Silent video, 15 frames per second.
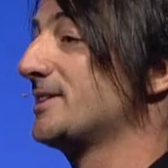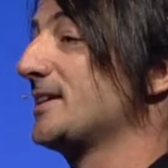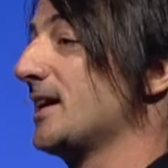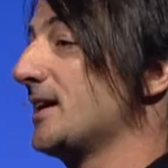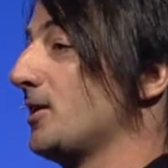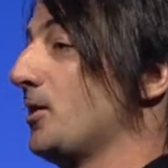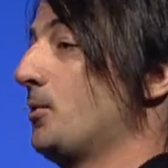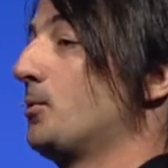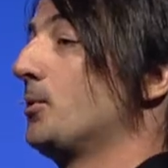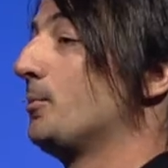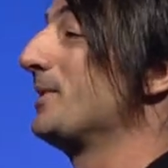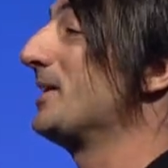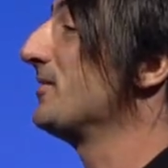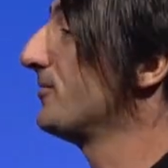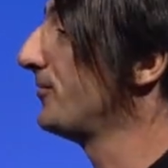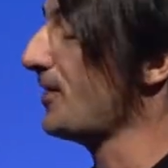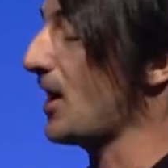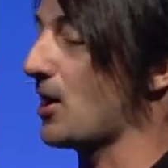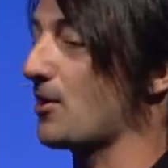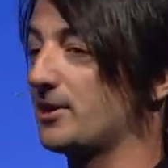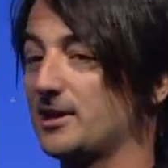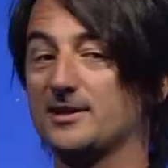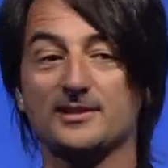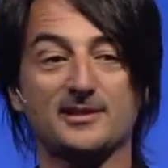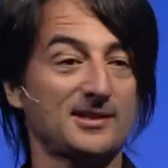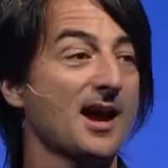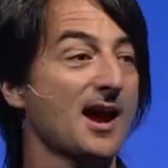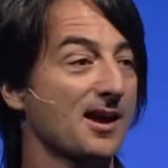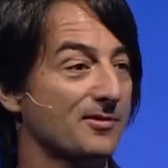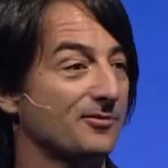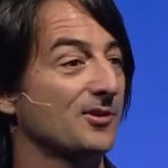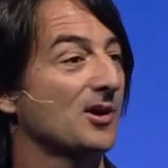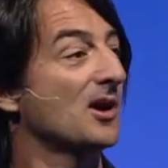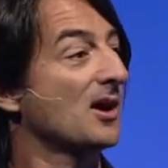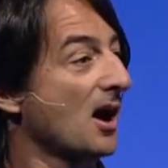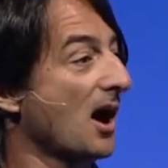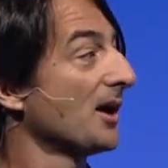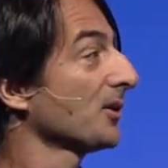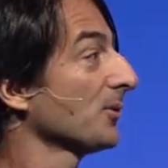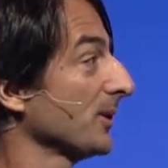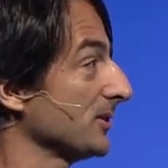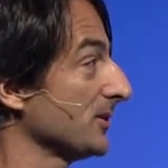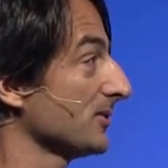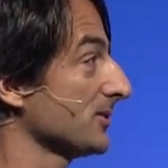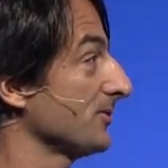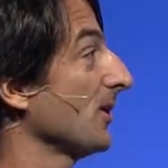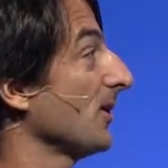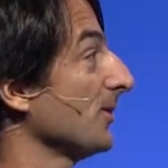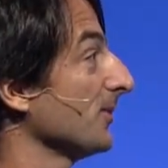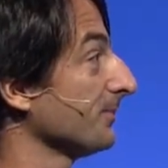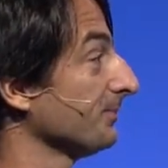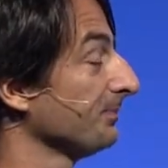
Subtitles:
data will be very safe on a Windows Phone.